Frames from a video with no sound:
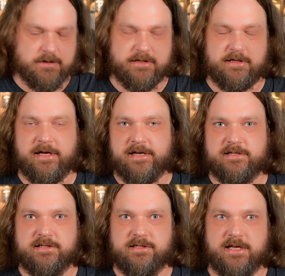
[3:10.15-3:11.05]
It's a
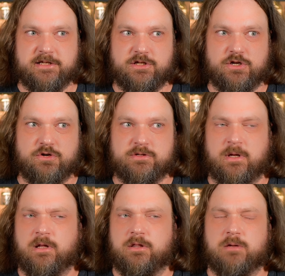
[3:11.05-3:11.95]
nice dense
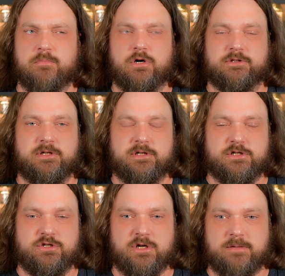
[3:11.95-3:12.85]
nose. The
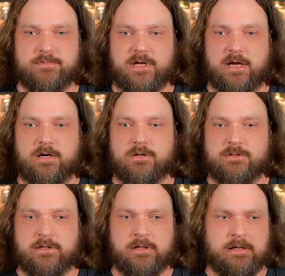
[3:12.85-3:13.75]
maltiness jumps
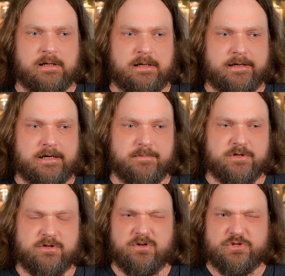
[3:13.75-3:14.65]
out.
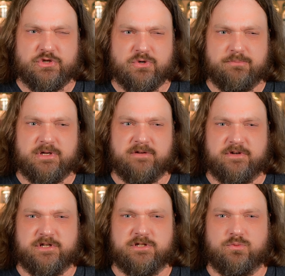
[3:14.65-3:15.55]
There's also a bit
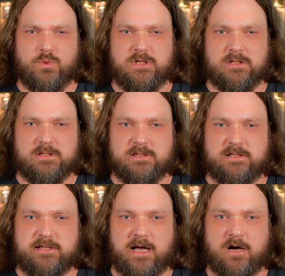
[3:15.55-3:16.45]
of a sweet and
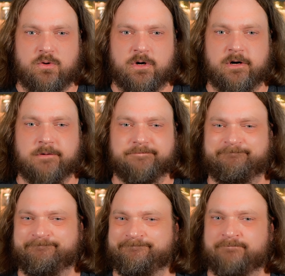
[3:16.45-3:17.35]
sour.
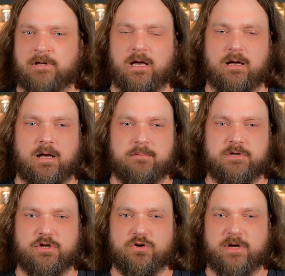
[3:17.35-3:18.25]
I'm
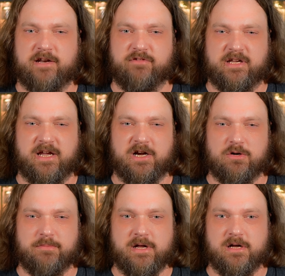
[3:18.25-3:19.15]
going to go kind of a
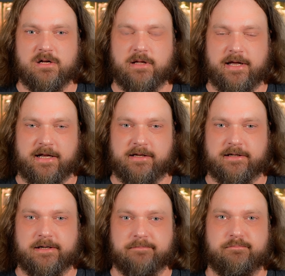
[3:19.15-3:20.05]
caramel and
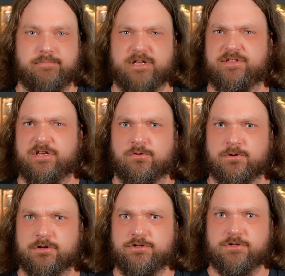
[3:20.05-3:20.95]
a pithy
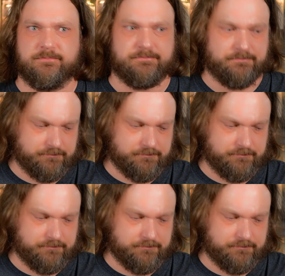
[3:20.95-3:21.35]
orange.